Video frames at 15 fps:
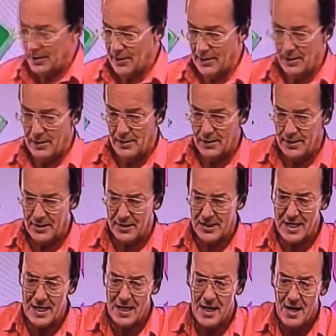see
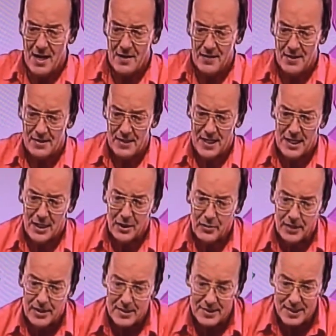this increase
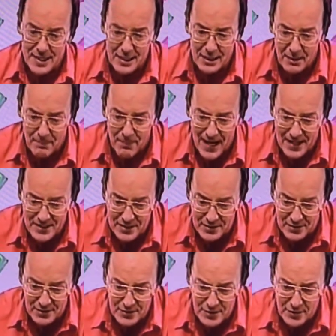in capacitance
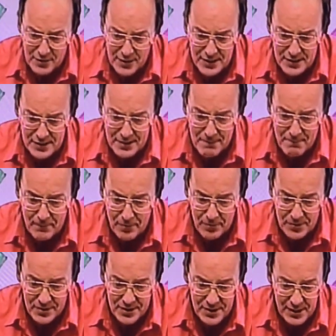on this simple
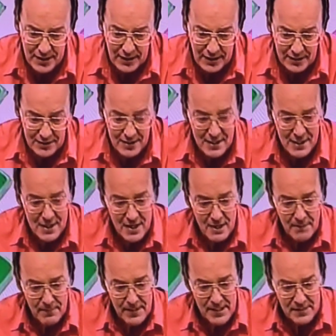circuit. Piece
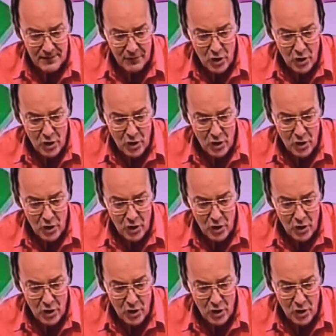of copper